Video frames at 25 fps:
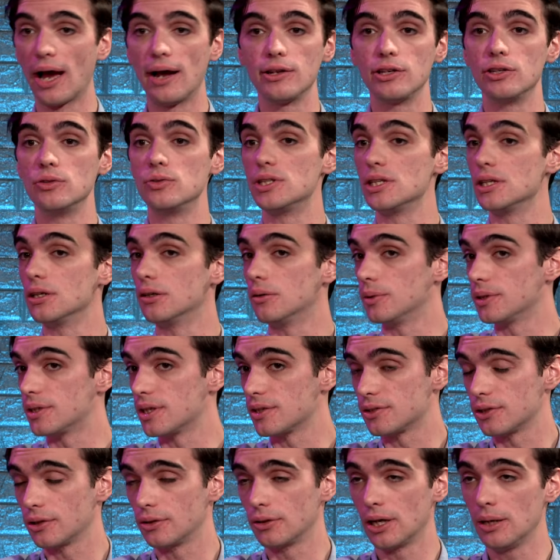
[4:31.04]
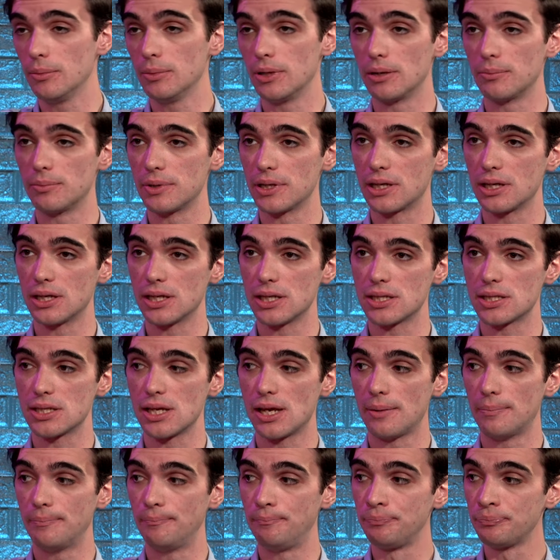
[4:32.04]
How do you deal with disagreement? Because
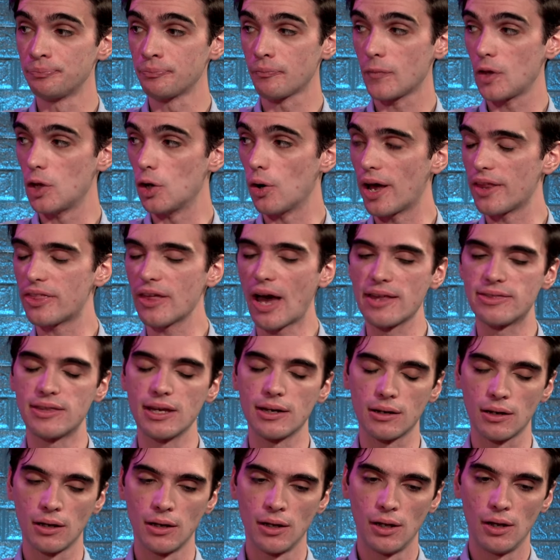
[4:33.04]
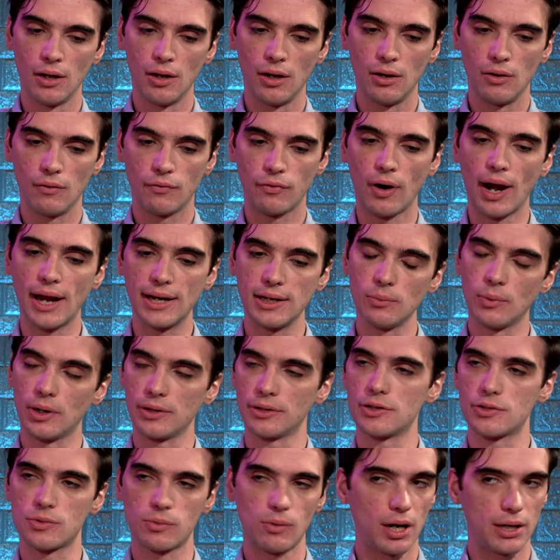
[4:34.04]
I think for anyone
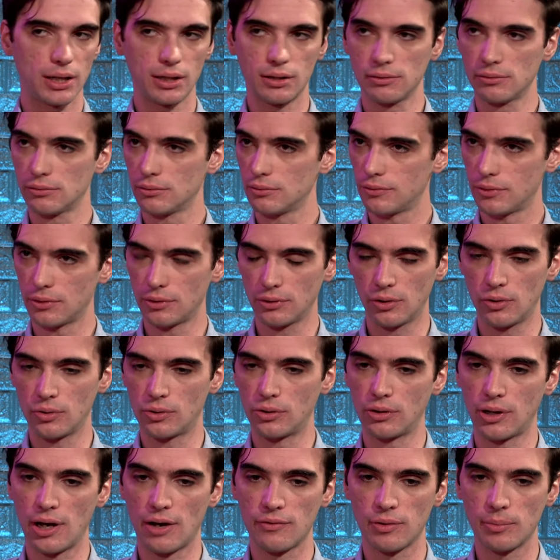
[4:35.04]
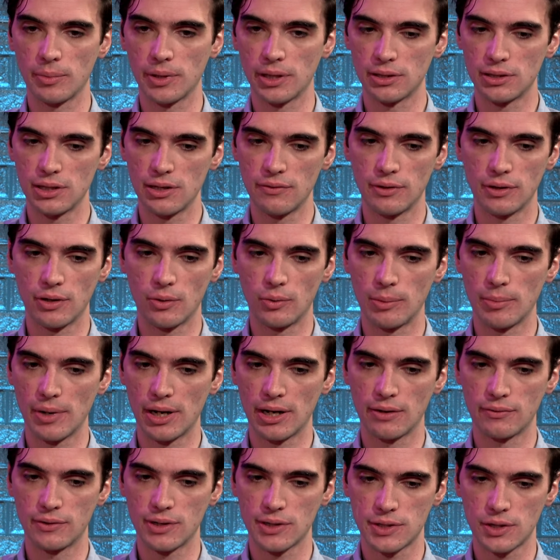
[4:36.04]
that's running for local government, even though we might
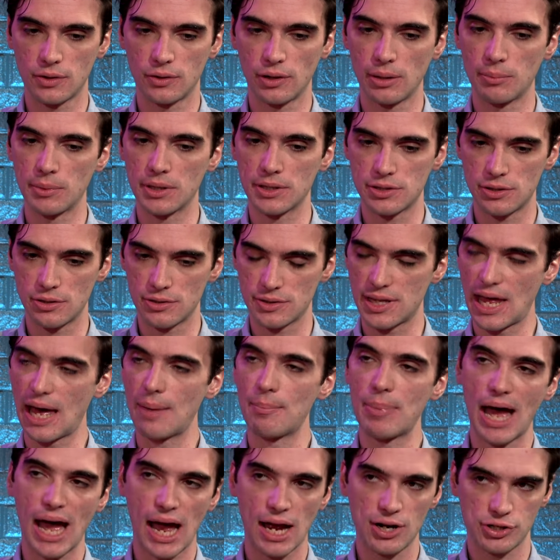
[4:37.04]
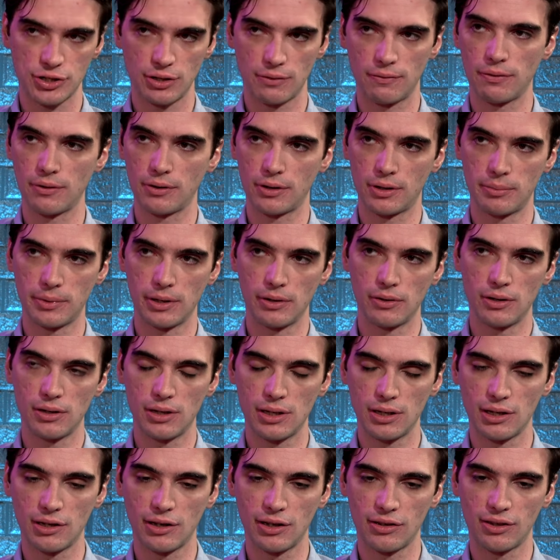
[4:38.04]
have disagreements, there's that passion for
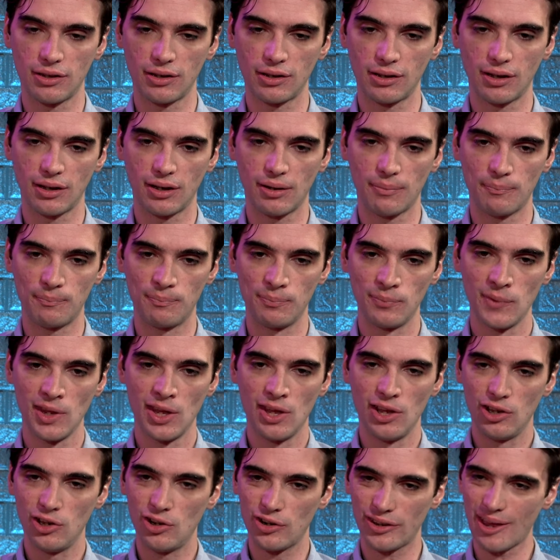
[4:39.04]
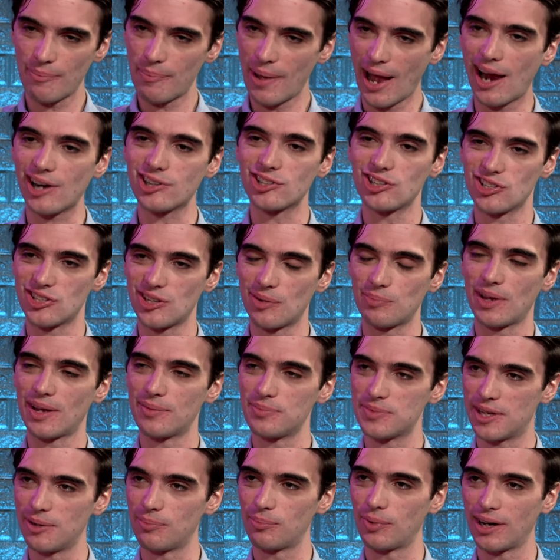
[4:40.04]
community. And I think, that passion
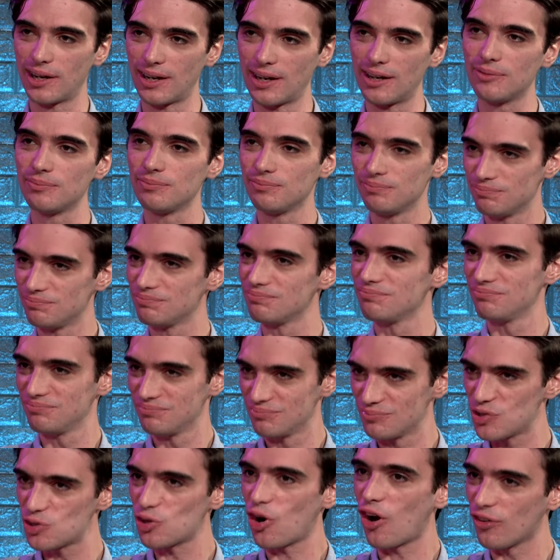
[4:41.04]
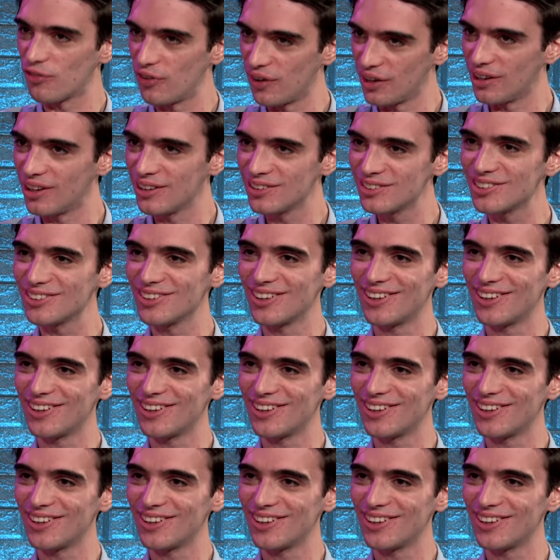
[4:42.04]
sometimes can bring out strong feelings.